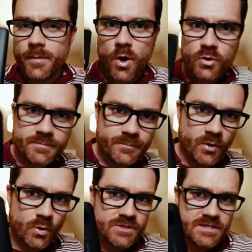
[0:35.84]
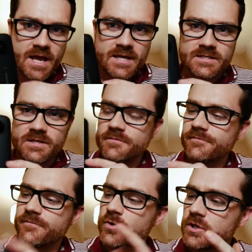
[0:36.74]
post-process the
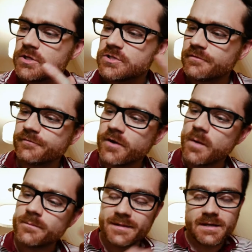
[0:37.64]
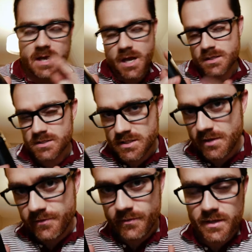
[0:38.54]
footage from the
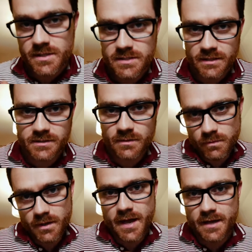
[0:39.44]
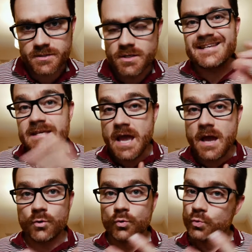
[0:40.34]
Insta360 One X to
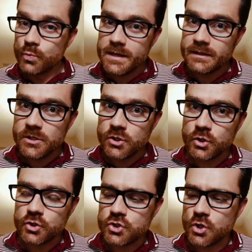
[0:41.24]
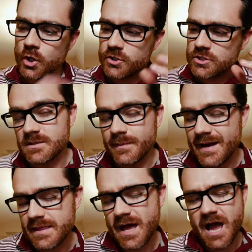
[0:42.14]
get really good shots, and
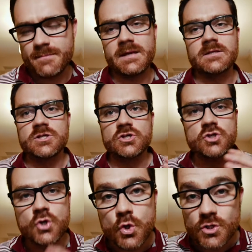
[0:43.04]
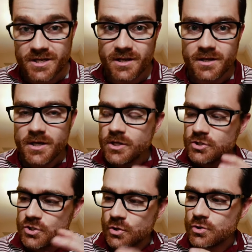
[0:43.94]
by that I mean to use it
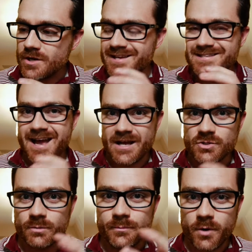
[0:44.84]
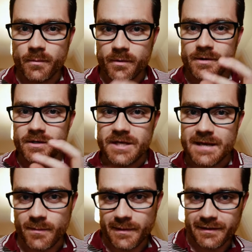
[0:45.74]
to its actual proper
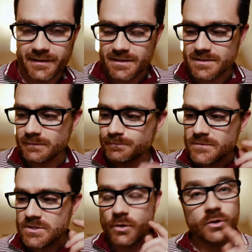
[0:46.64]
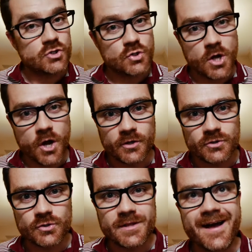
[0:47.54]
capabilities. So I'm going to show you how to
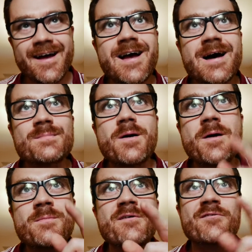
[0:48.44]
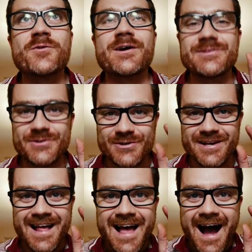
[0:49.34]
do that, but before I
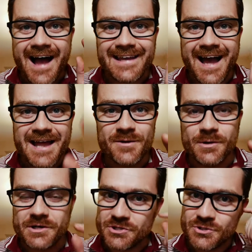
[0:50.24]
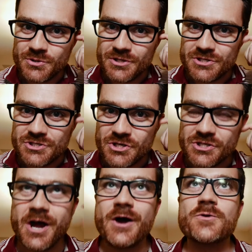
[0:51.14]
do, I kind of want to show you
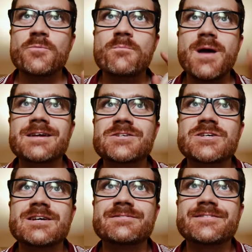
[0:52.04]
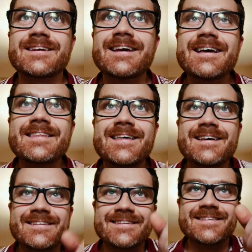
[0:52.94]
just how makeshift
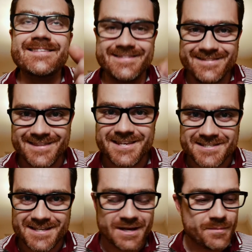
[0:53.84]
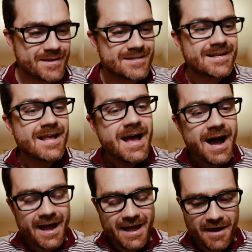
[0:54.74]
the setup is.
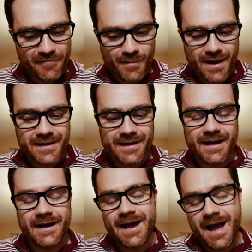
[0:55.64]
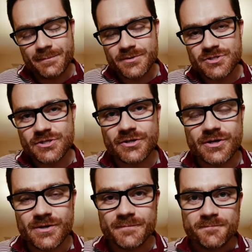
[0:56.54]
I have my
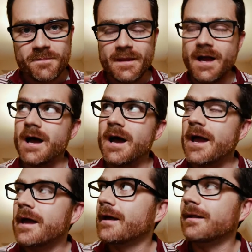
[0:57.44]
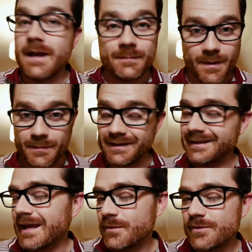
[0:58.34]
Aperture
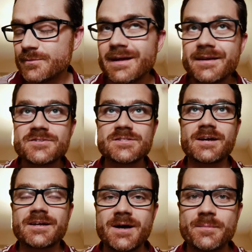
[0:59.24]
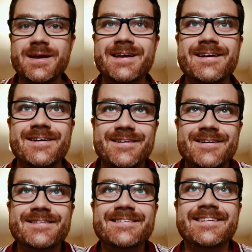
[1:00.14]
AL-MW light with me and I stuck it up
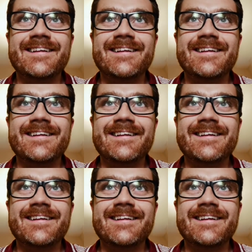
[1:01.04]
here.